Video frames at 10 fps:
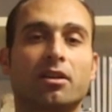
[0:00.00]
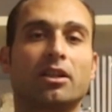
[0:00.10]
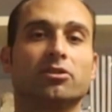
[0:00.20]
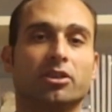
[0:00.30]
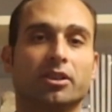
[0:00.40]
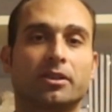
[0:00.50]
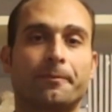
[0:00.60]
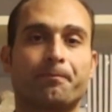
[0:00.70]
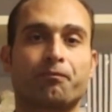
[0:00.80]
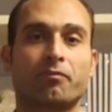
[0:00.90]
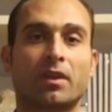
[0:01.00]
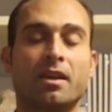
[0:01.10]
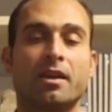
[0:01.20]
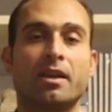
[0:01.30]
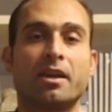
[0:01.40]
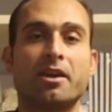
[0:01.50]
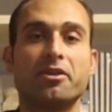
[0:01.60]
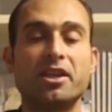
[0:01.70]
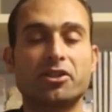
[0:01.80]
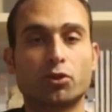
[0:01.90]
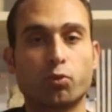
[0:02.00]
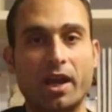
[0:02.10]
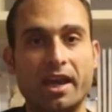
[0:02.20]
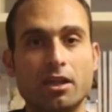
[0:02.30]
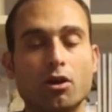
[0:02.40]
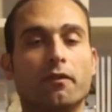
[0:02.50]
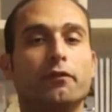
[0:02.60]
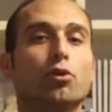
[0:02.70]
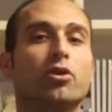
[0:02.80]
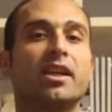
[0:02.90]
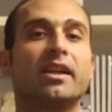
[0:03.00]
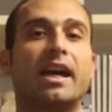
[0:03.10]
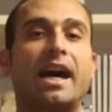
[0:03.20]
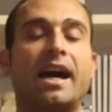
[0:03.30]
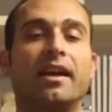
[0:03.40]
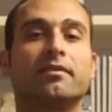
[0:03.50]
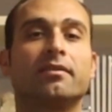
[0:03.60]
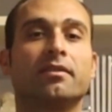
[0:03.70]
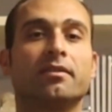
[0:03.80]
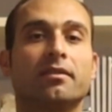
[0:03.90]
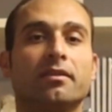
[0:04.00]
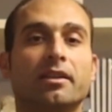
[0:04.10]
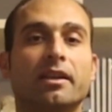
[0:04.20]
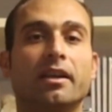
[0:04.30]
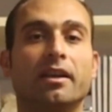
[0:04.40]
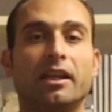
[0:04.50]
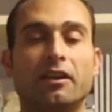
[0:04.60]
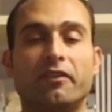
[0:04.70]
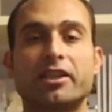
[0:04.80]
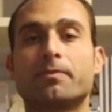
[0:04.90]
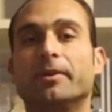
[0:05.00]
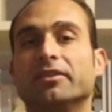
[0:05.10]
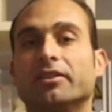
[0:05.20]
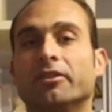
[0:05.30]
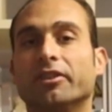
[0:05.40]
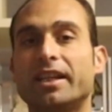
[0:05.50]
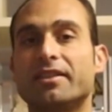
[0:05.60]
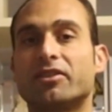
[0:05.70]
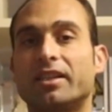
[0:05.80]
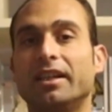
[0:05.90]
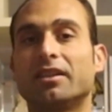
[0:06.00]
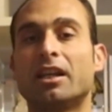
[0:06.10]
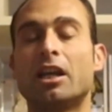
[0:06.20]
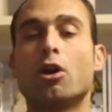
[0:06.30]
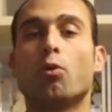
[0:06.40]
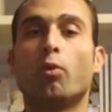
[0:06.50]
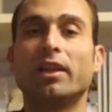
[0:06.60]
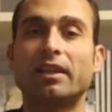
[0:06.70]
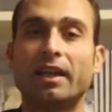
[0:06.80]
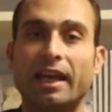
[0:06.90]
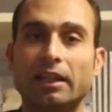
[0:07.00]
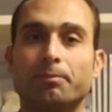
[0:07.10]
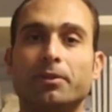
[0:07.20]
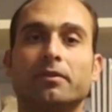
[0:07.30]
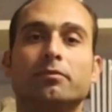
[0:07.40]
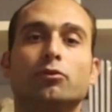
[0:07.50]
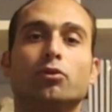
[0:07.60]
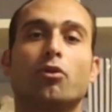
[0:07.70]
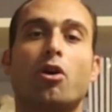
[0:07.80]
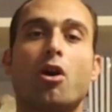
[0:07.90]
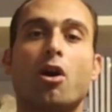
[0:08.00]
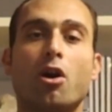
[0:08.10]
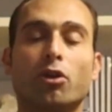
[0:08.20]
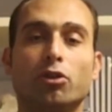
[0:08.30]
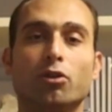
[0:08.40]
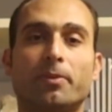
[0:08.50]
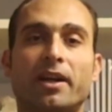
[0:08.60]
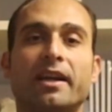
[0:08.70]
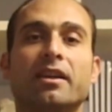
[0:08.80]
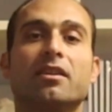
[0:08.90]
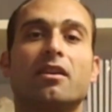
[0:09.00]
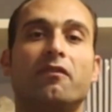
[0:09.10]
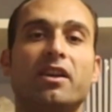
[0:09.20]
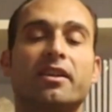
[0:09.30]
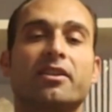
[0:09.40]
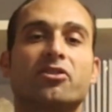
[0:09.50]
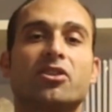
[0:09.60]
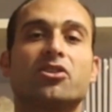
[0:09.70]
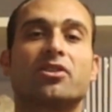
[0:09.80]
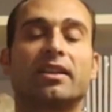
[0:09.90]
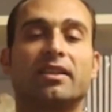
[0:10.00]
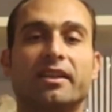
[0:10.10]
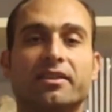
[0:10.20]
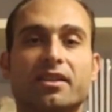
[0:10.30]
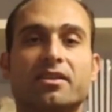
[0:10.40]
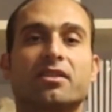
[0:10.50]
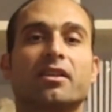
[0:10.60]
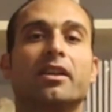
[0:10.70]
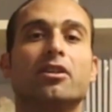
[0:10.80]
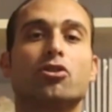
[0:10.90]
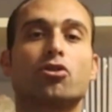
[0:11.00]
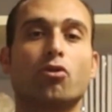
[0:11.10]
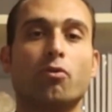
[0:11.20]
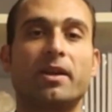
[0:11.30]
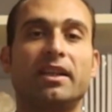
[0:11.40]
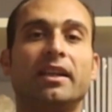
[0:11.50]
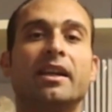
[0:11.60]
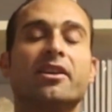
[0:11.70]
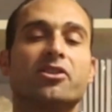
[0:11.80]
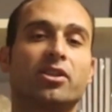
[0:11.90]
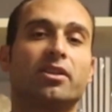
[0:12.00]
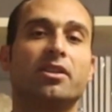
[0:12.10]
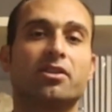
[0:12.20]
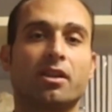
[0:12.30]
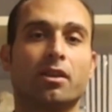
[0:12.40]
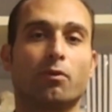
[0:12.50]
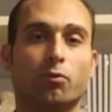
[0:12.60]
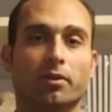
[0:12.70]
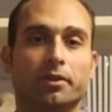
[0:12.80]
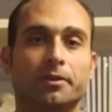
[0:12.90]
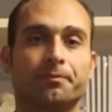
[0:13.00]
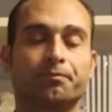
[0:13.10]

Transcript: countries. This way of looking at investment in real estate will help to occupy the vacancies that exist in so many cities in the world.